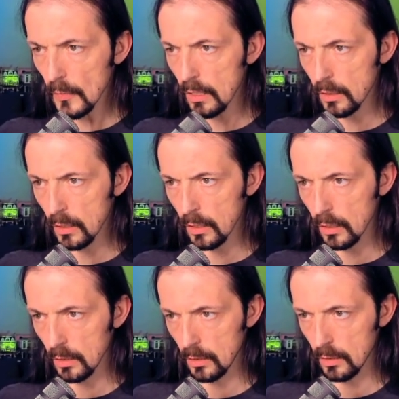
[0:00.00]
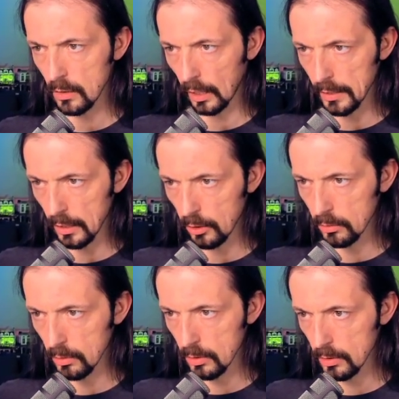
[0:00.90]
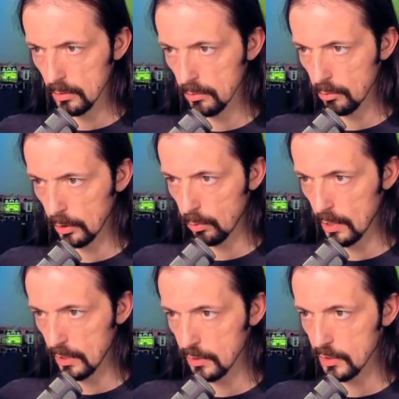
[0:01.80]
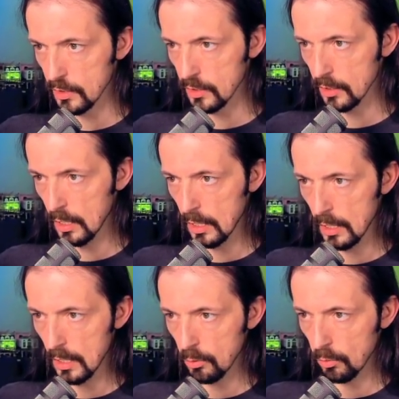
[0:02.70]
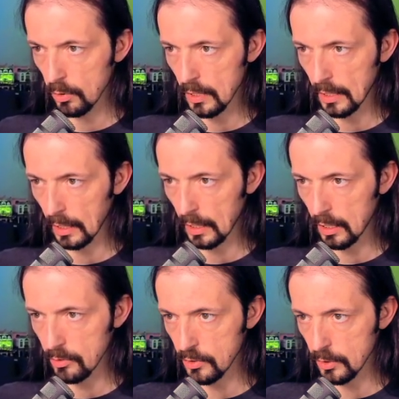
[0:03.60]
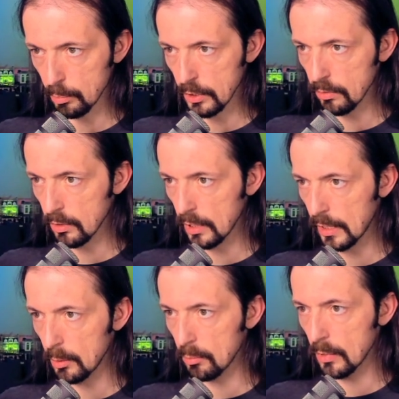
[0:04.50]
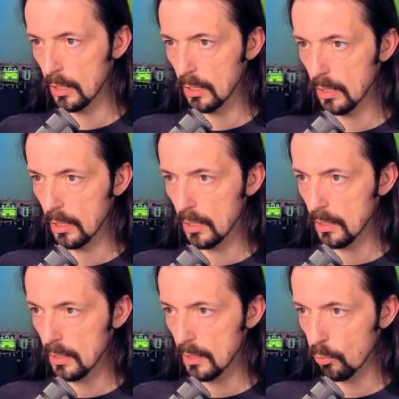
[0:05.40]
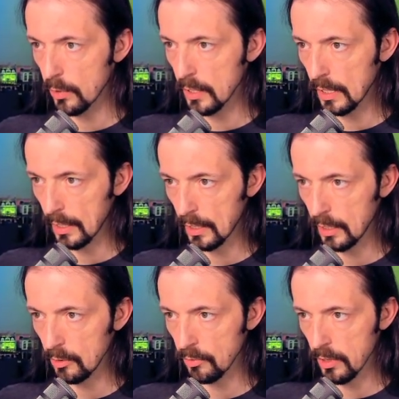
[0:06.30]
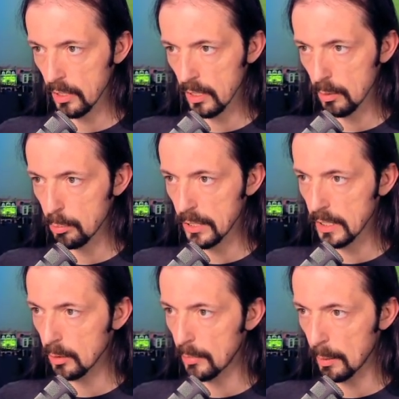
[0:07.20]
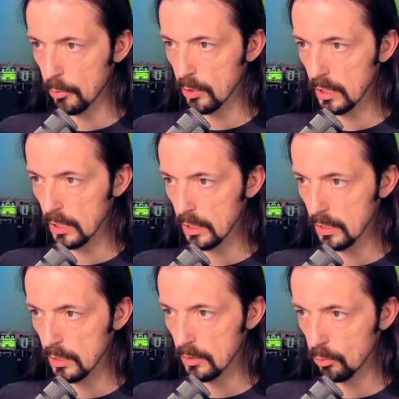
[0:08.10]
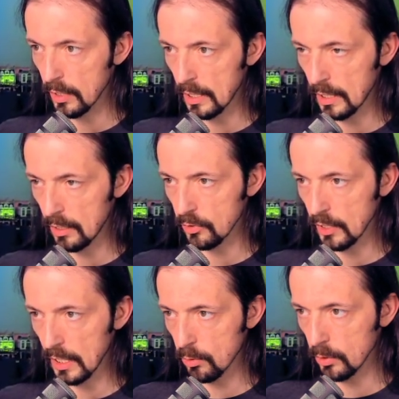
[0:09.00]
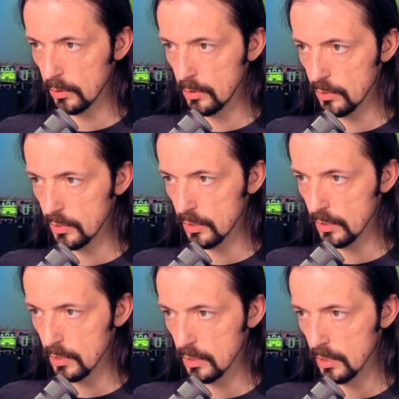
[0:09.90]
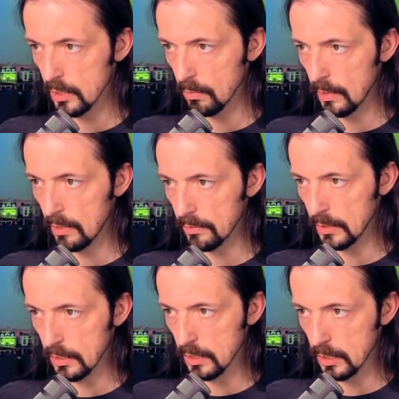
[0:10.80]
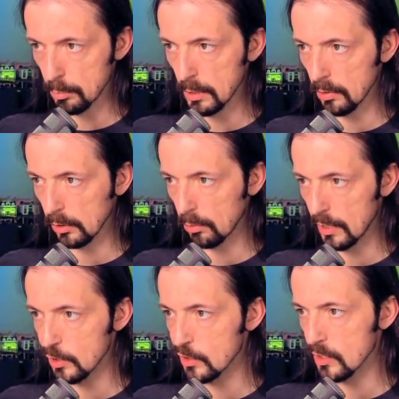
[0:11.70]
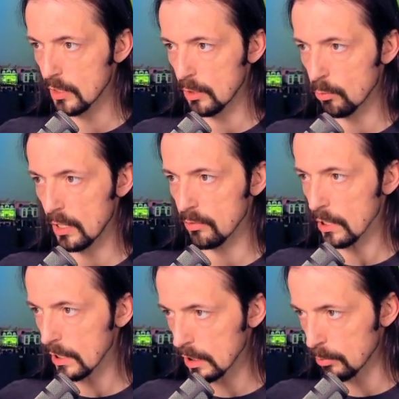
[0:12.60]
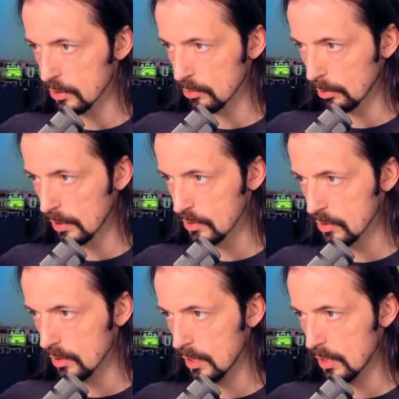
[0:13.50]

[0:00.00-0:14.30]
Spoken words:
the I/O requests. We have the CPU time. We have the peak memory. We have the network usage, we have the HTTP requests, and we have the database requests.